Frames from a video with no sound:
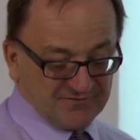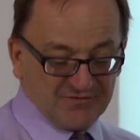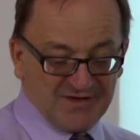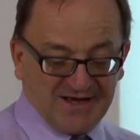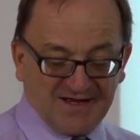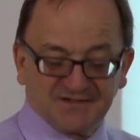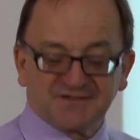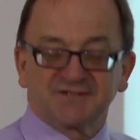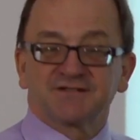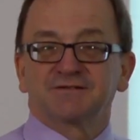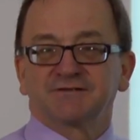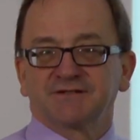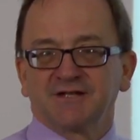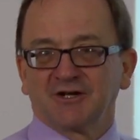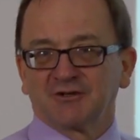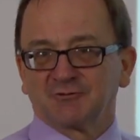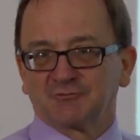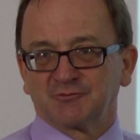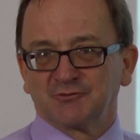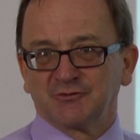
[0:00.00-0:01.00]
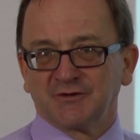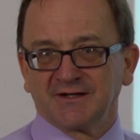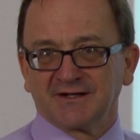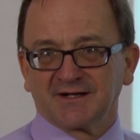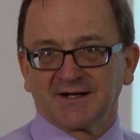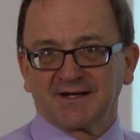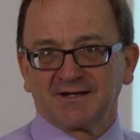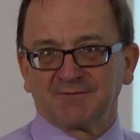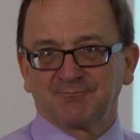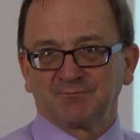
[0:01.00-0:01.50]
that that's, you know,
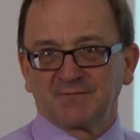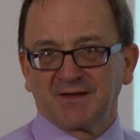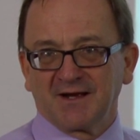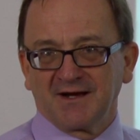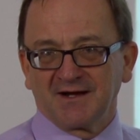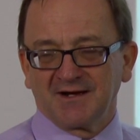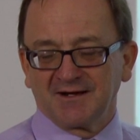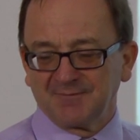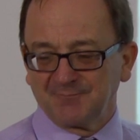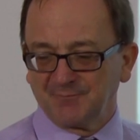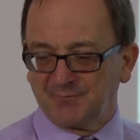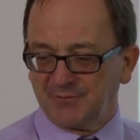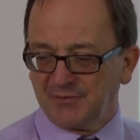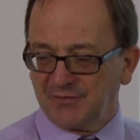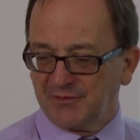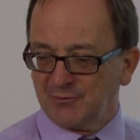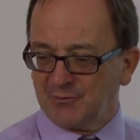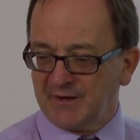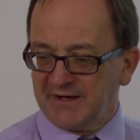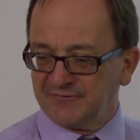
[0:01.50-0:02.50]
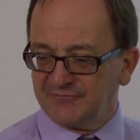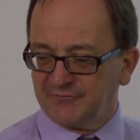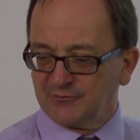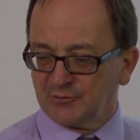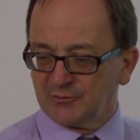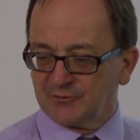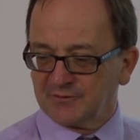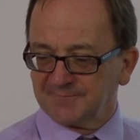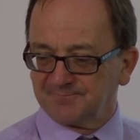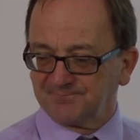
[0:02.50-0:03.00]
really um, the way
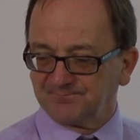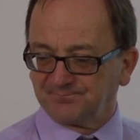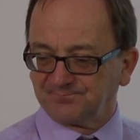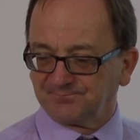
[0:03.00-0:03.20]
forward.